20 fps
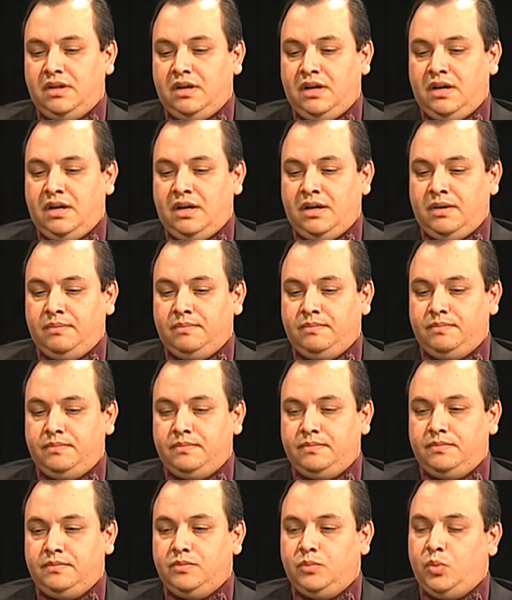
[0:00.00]
um,
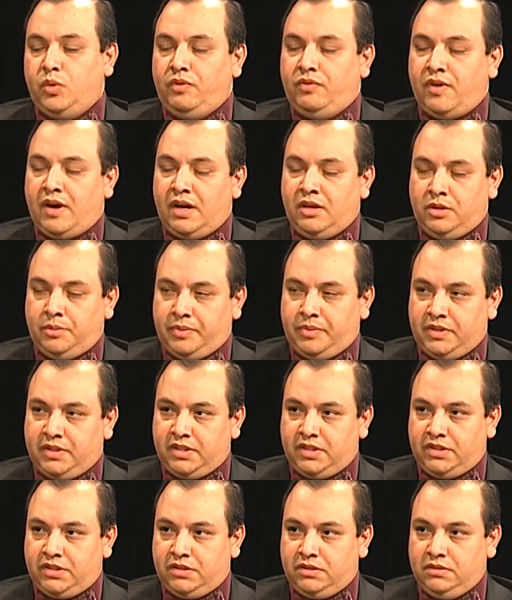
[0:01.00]
we file the
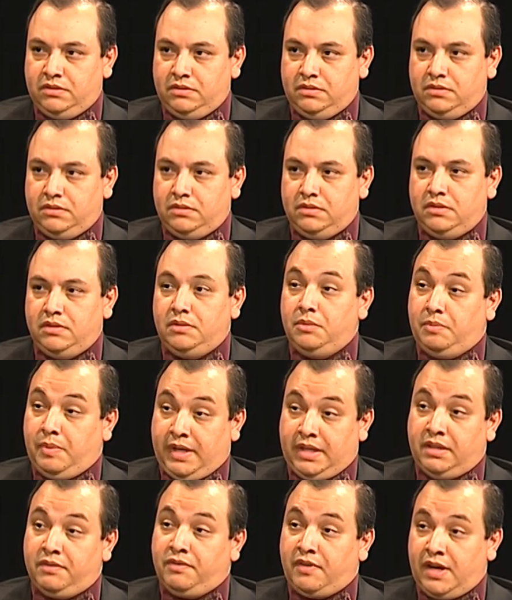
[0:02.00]
petition
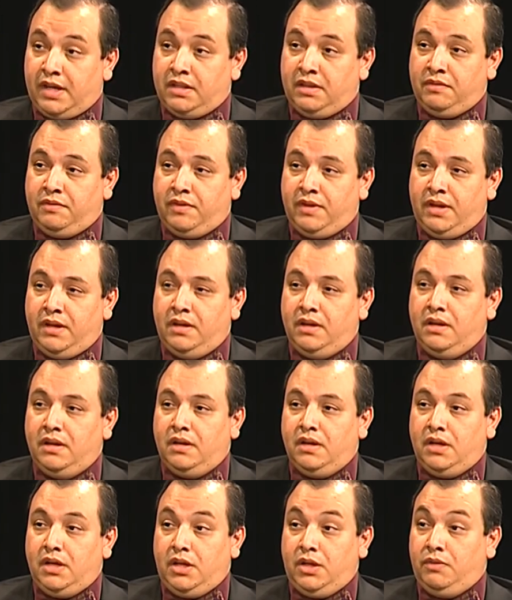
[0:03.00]
pay the filing fee.
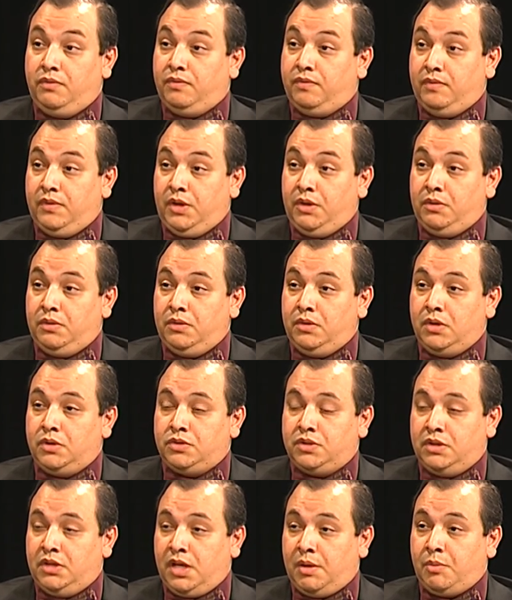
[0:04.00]
Mm-hmm. You,
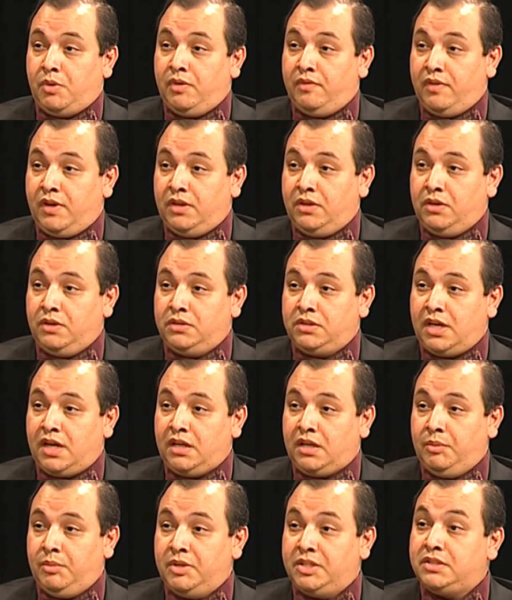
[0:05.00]
there's a number of other
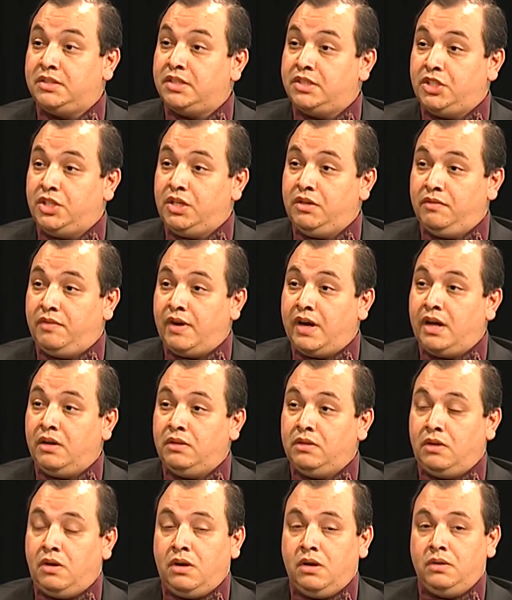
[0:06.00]
documents that you can file
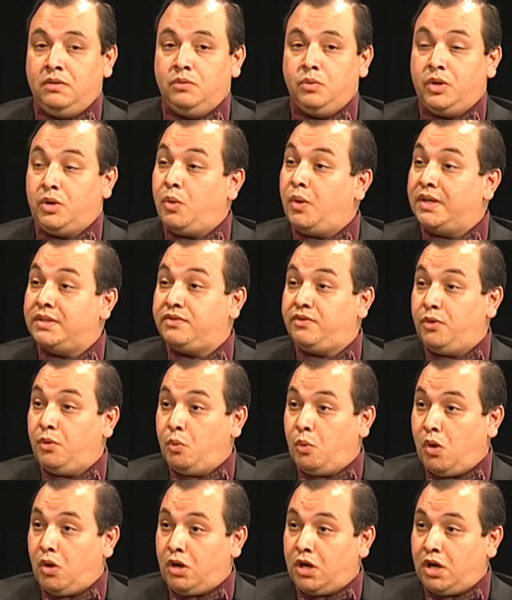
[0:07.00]
along. Request for
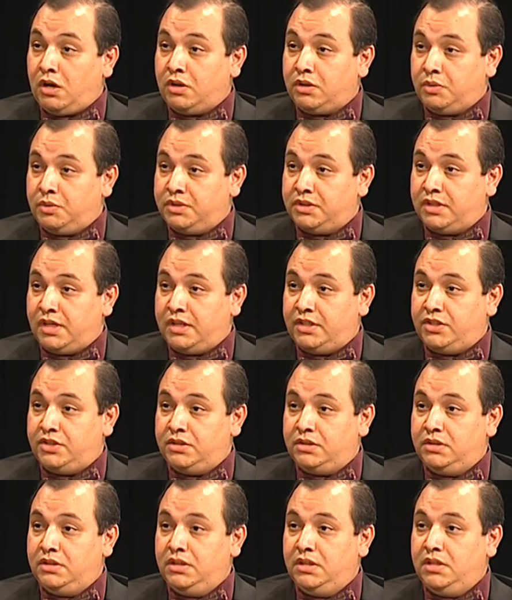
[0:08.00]
work
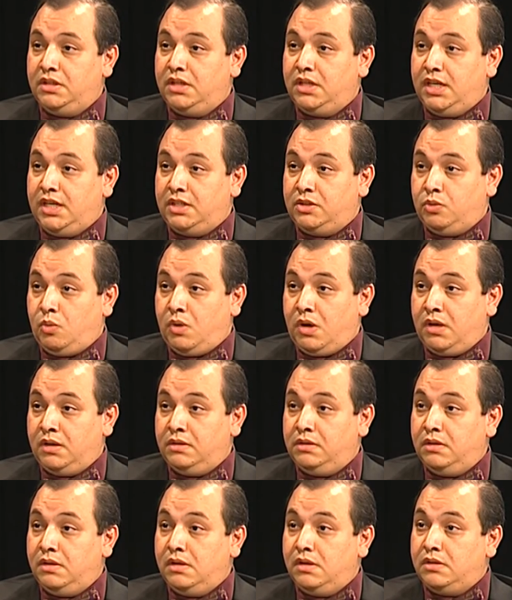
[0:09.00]
authorization Okay. is
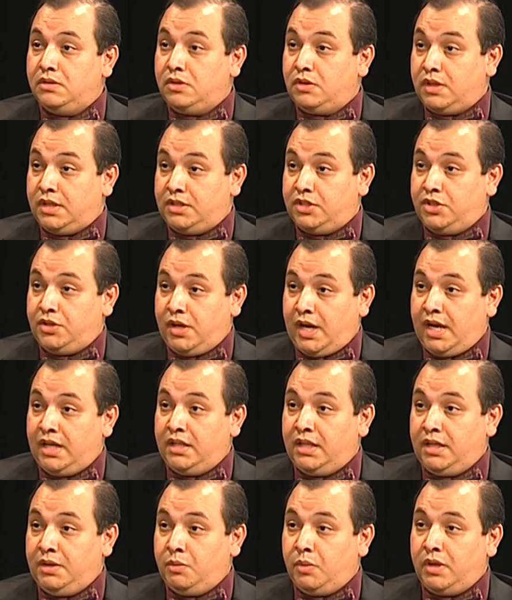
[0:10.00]
one, so mm-hmm. that your
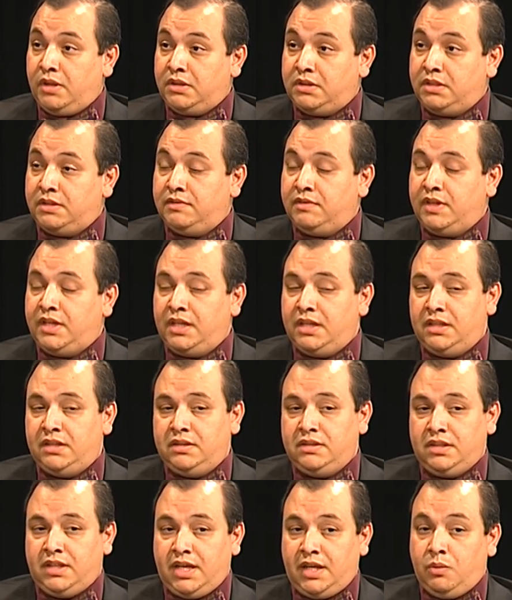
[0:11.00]
alien relative
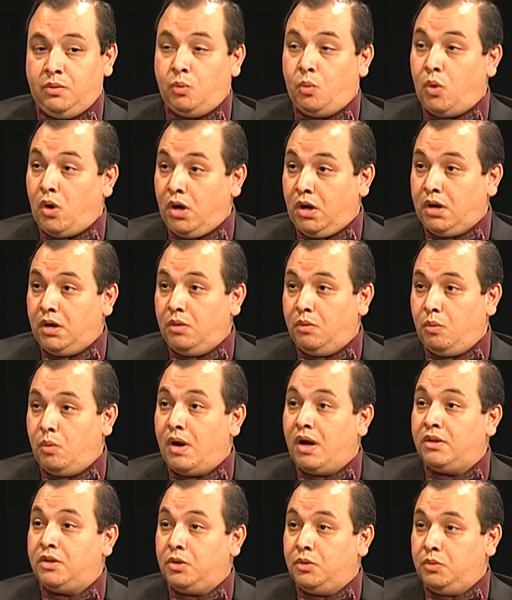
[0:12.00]
can, can work
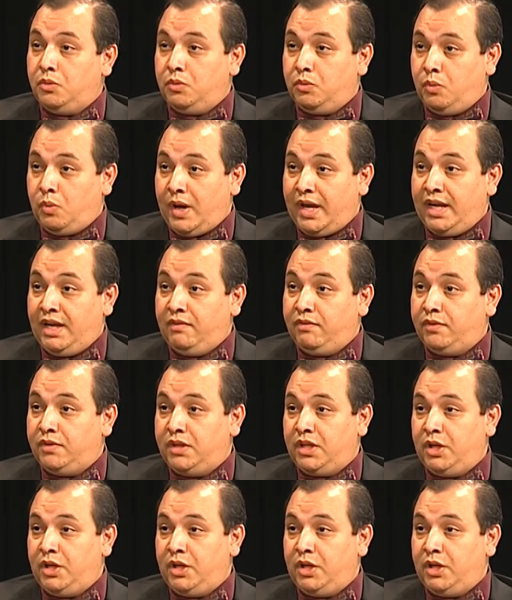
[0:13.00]
while they're waiting for the